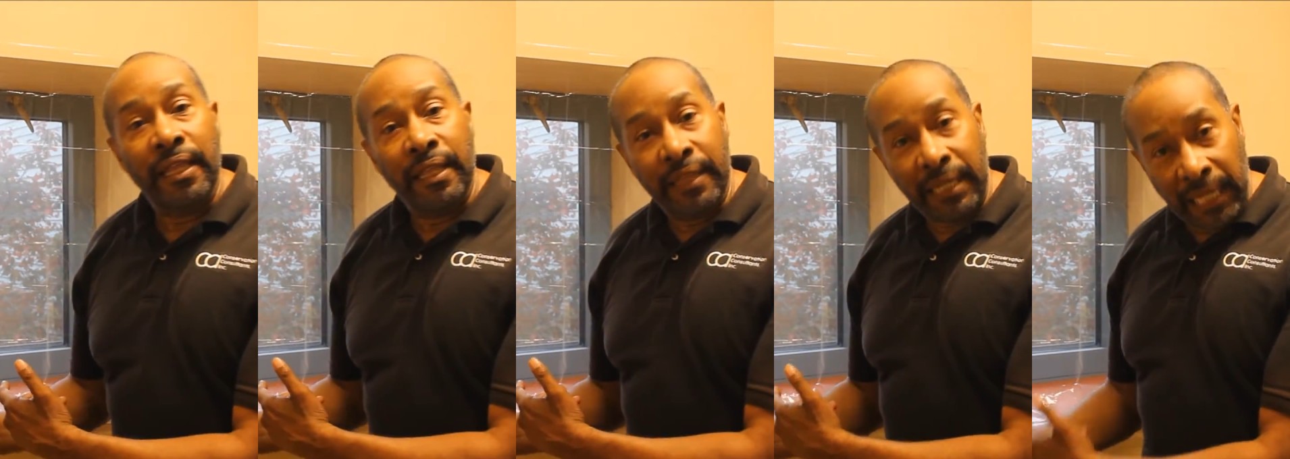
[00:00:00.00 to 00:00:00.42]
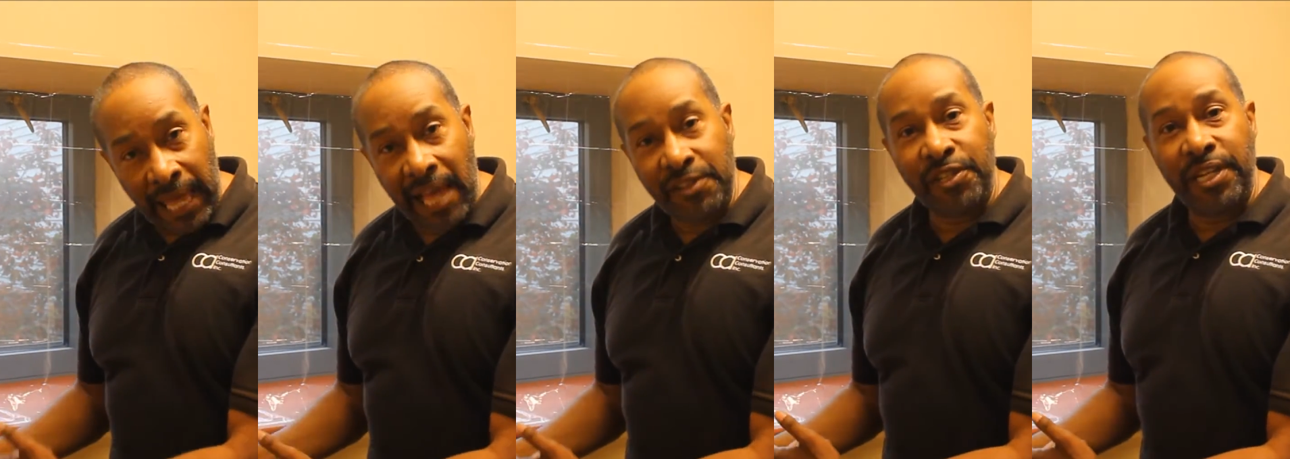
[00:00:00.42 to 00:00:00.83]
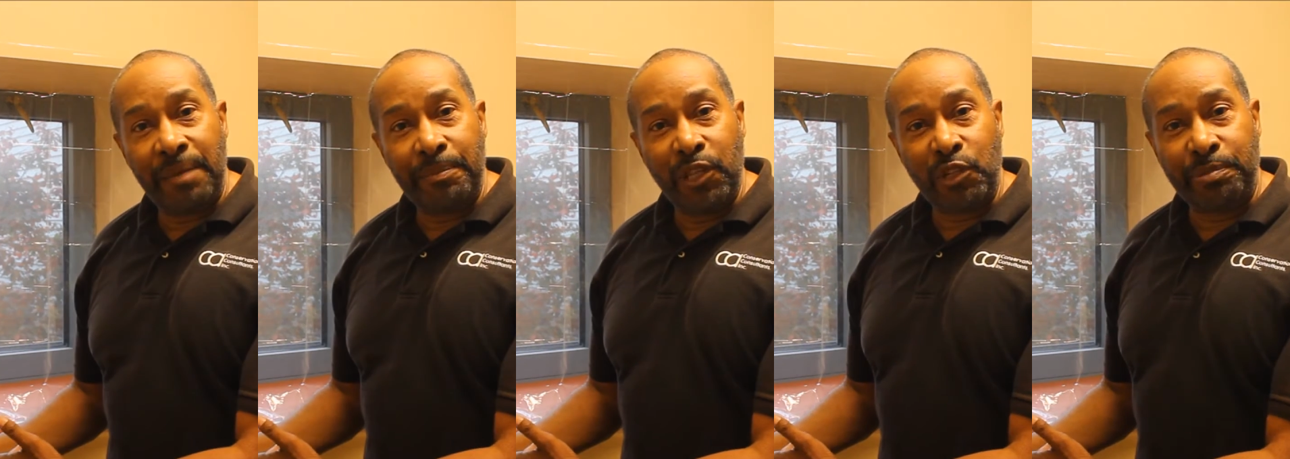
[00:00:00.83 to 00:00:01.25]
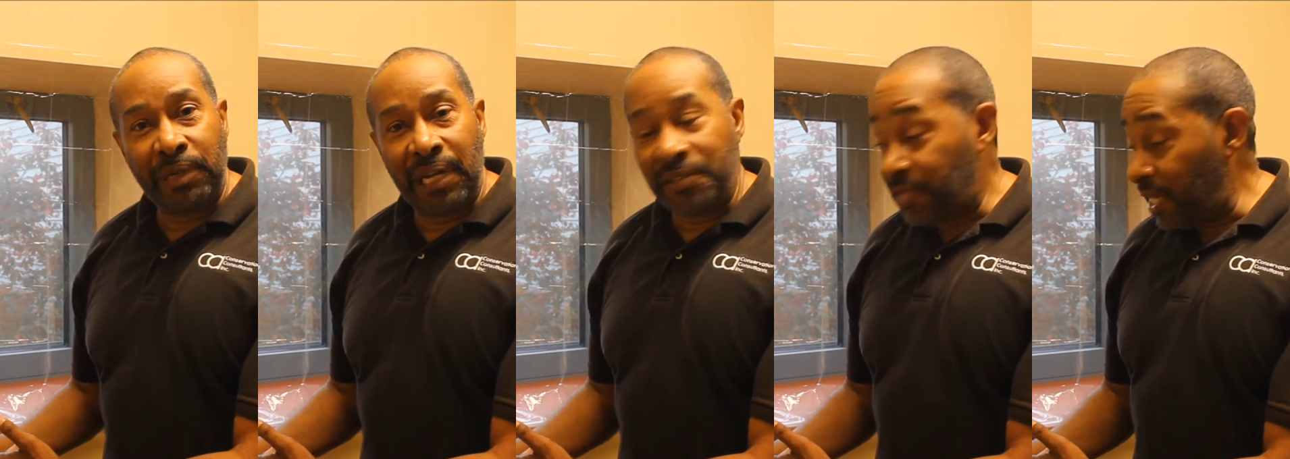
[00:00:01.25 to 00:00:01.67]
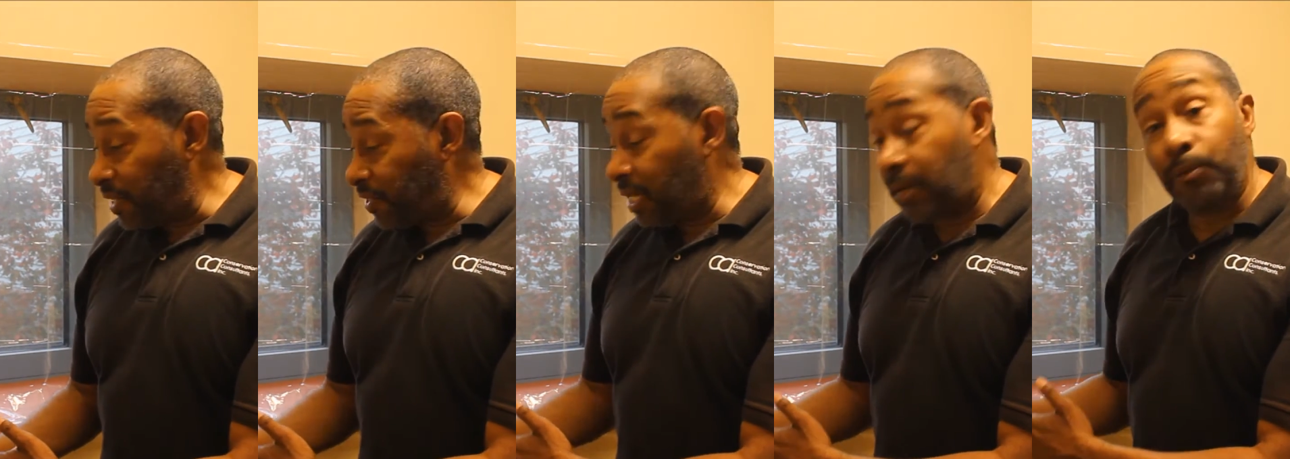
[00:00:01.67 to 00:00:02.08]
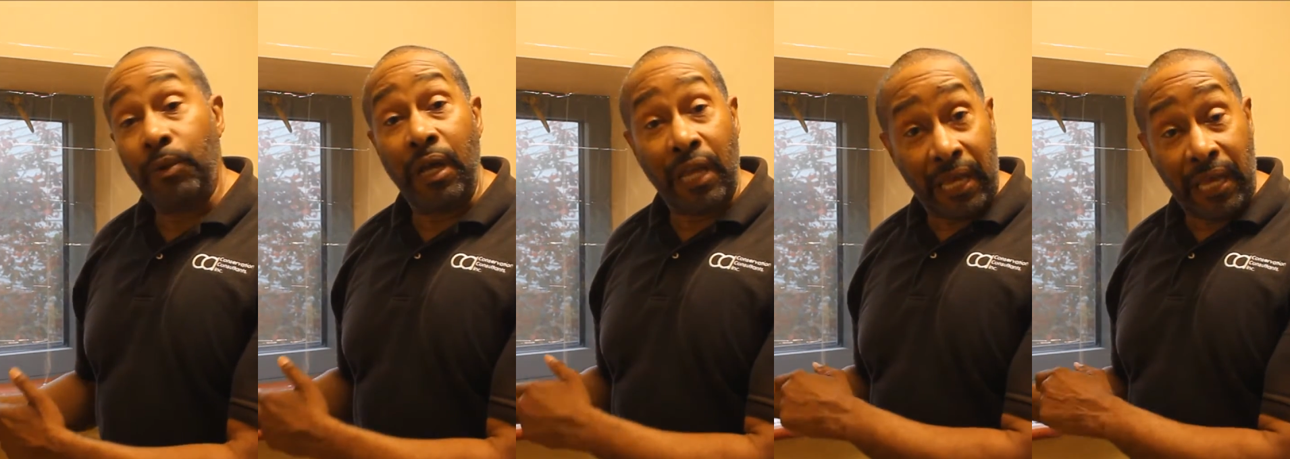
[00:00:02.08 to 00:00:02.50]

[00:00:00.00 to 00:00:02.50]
The last step of this process